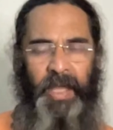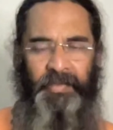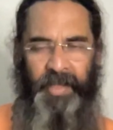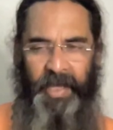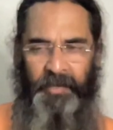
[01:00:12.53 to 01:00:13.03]

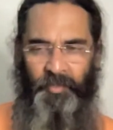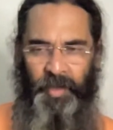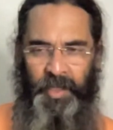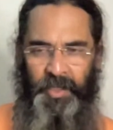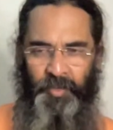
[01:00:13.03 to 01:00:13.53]
And then
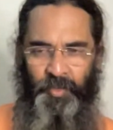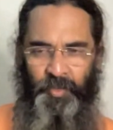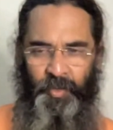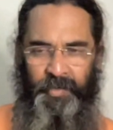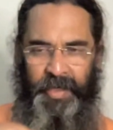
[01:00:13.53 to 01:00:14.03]
when you
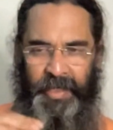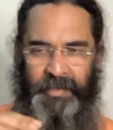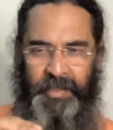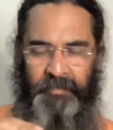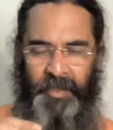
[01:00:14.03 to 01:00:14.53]
go to the
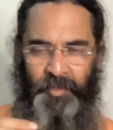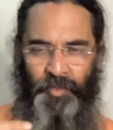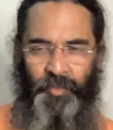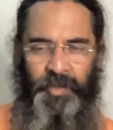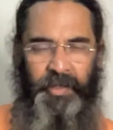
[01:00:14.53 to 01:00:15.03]
next level, you
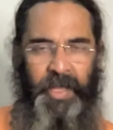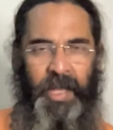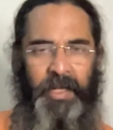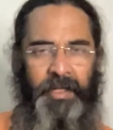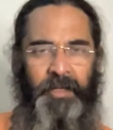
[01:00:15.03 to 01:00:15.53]
know the
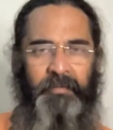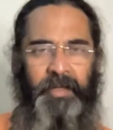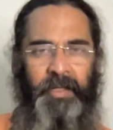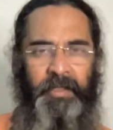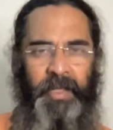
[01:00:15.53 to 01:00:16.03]
reality of
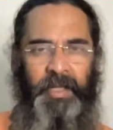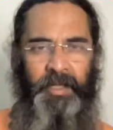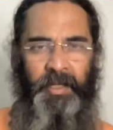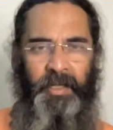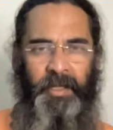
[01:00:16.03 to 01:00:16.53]
it,
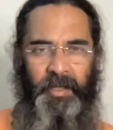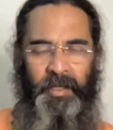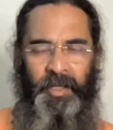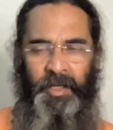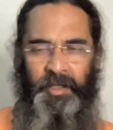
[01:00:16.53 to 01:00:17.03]
then
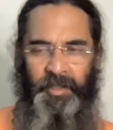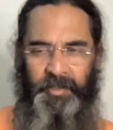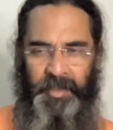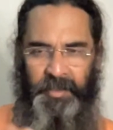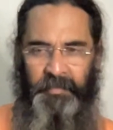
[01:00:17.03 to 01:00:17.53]

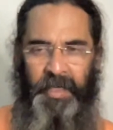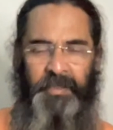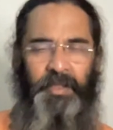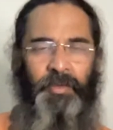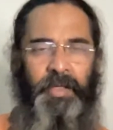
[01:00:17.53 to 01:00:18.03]
just
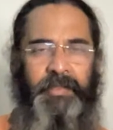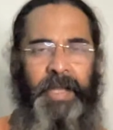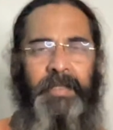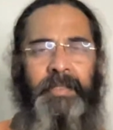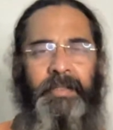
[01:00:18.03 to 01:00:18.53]
imagine you are a
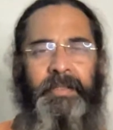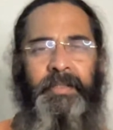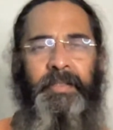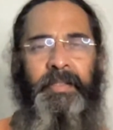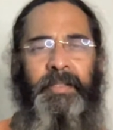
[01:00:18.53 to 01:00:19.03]

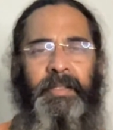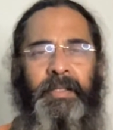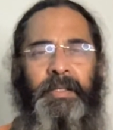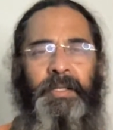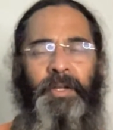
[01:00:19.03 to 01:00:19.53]
scientist.
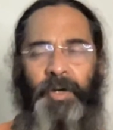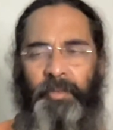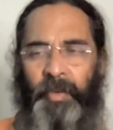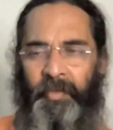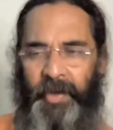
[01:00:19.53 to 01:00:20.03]
You're
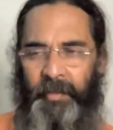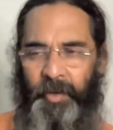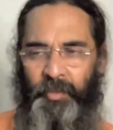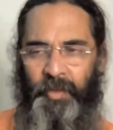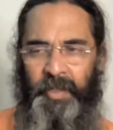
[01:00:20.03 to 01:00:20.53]
not bothered
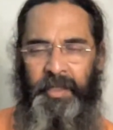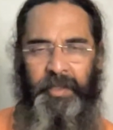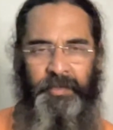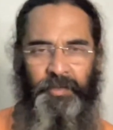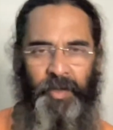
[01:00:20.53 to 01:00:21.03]
about what it
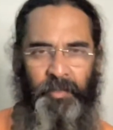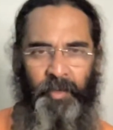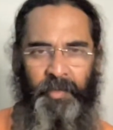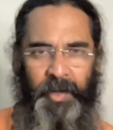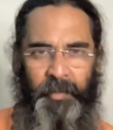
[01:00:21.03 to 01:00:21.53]
is, you are
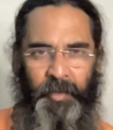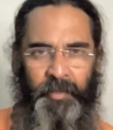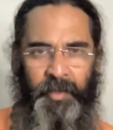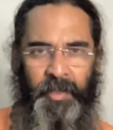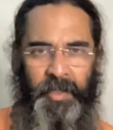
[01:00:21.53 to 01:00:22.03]
bothered
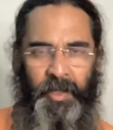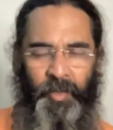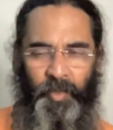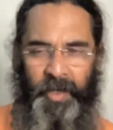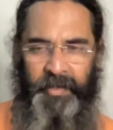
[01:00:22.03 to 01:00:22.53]
about
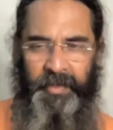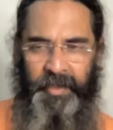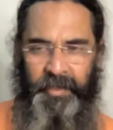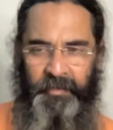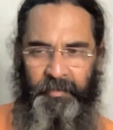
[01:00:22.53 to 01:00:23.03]
what are
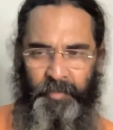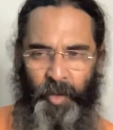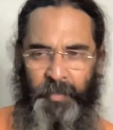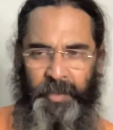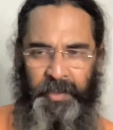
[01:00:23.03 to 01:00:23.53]
the
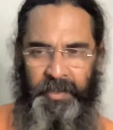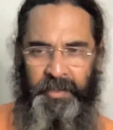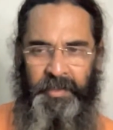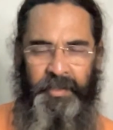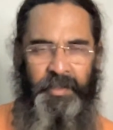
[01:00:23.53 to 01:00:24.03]

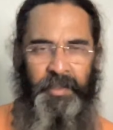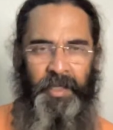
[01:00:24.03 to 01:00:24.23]
properties